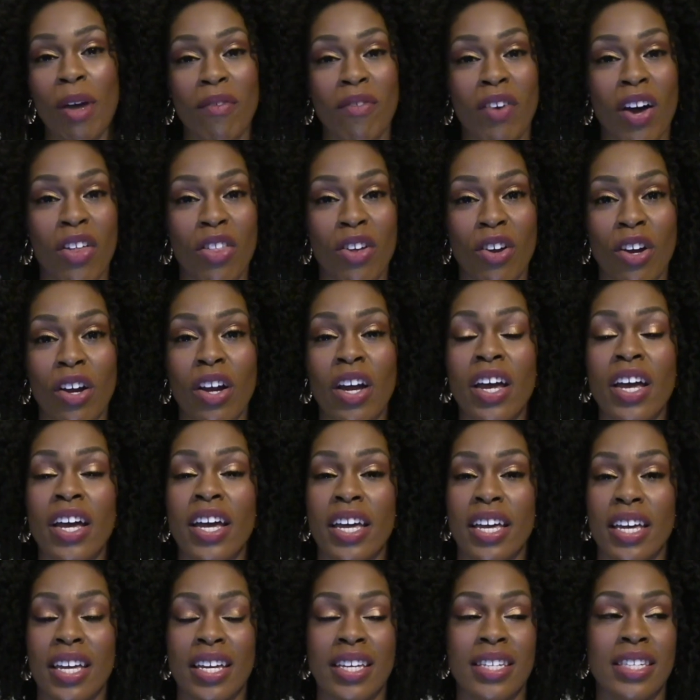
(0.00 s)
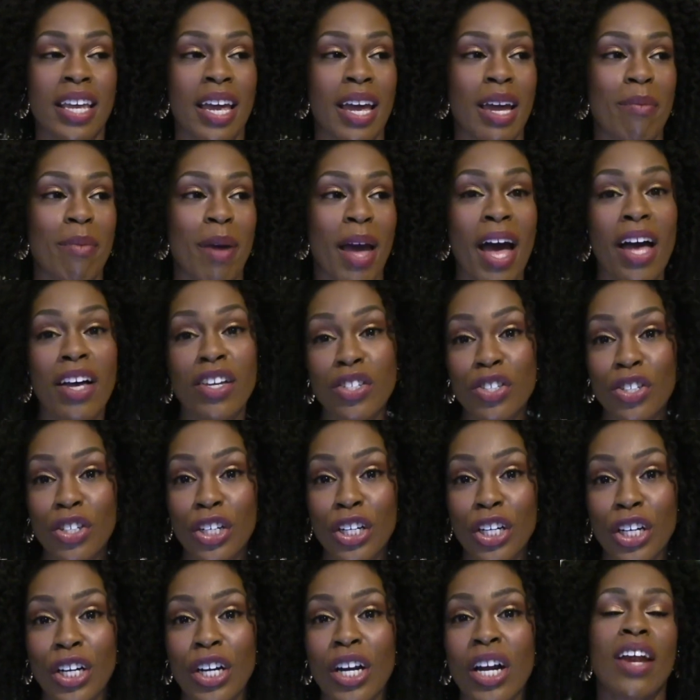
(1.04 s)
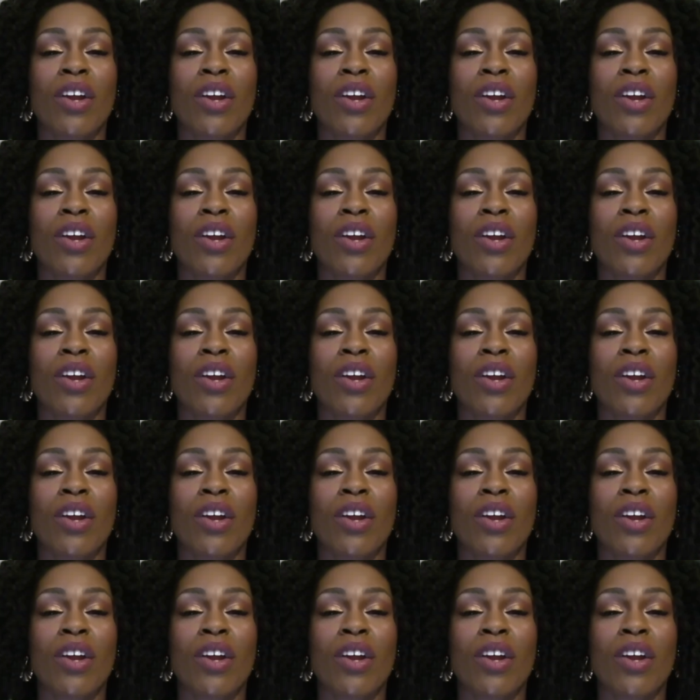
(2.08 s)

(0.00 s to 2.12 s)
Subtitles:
My father is a pastor.